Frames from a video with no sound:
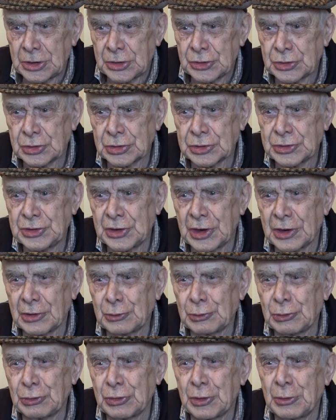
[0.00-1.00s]
So
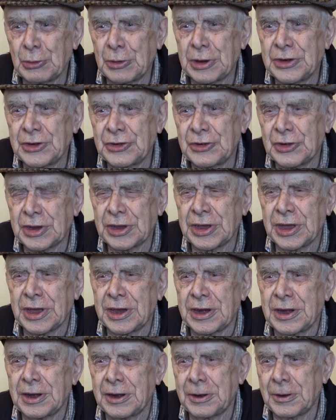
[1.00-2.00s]
down they went
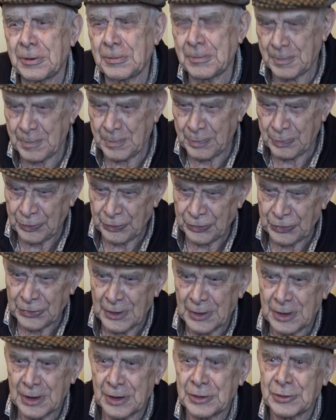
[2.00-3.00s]
again,
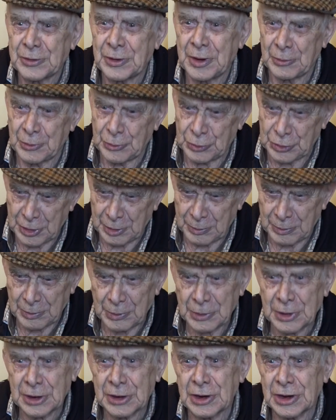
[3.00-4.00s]
and
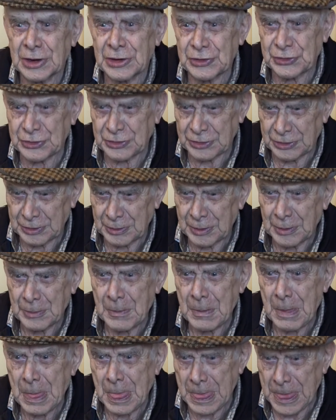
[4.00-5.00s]
because
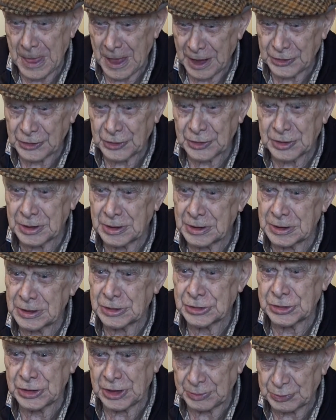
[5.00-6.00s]
they had
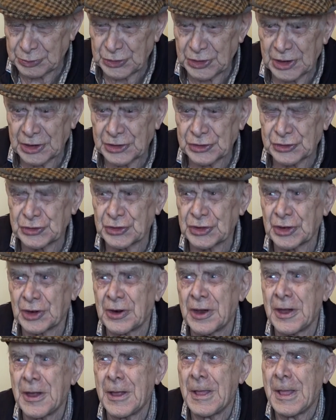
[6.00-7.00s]
to keep
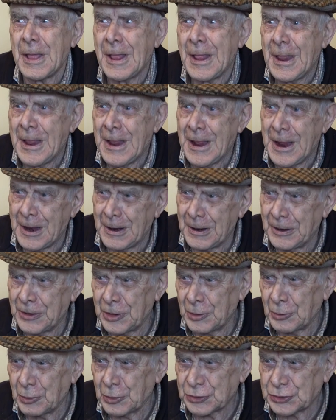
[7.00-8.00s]
searching. And
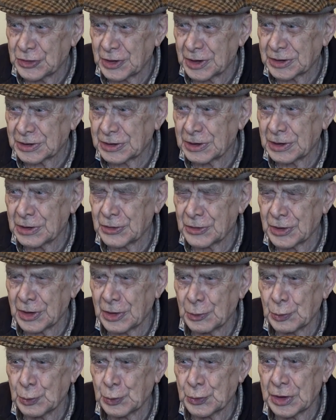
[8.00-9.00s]
they were circled
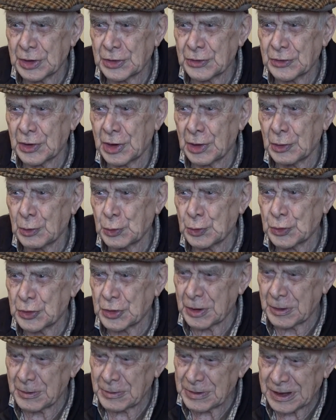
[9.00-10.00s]
round and
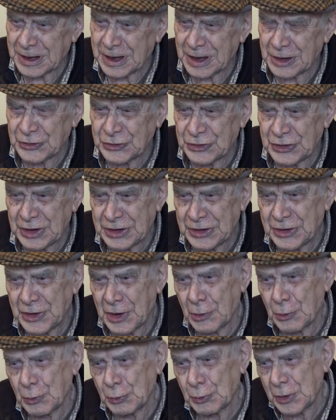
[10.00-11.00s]
round. You can see
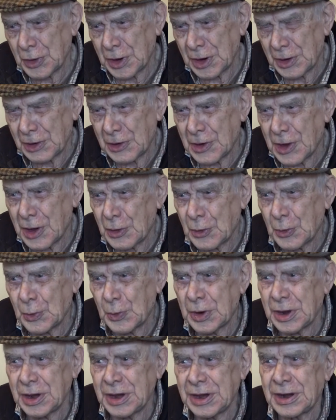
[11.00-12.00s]
down a long
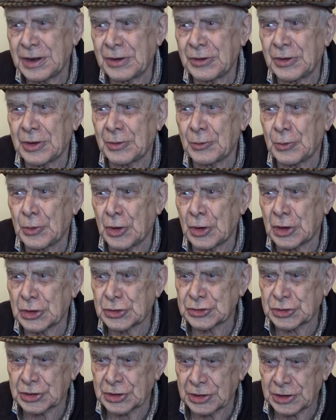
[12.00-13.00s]
way in the
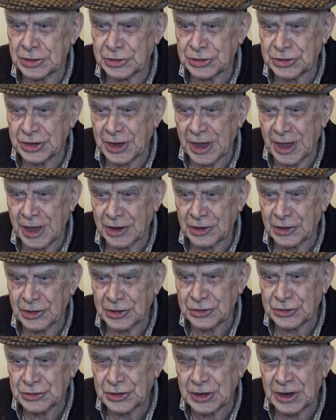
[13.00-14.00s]
water on
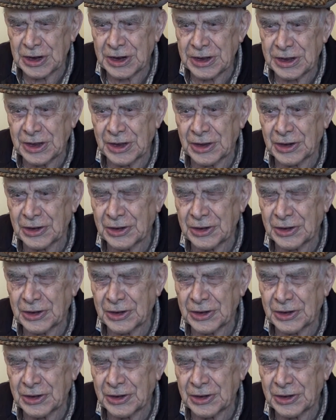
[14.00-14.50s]
Cara, it's clear.